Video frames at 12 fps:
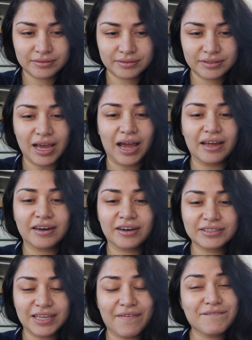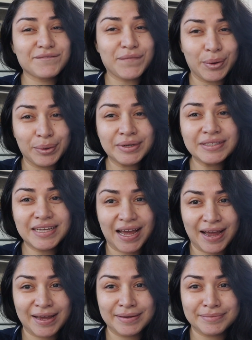Yeah, it looks like 4
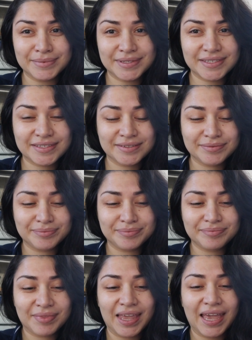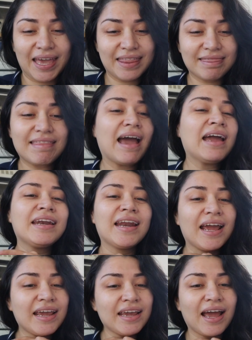times. And that
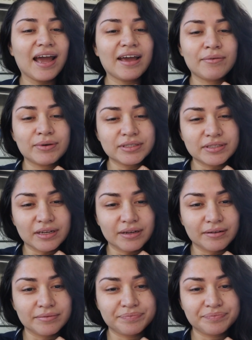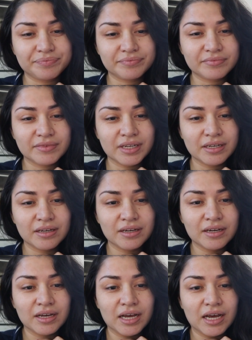night, it was a
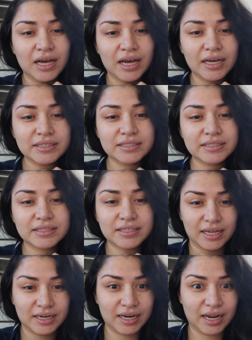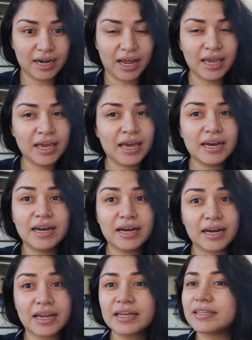Sunday night, and
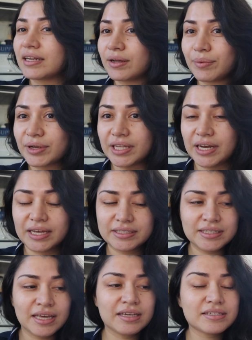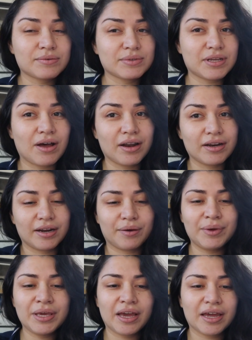Enrique didn't work the next day because it was a holiday
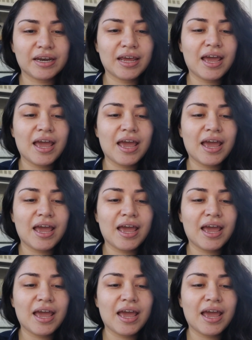weekend.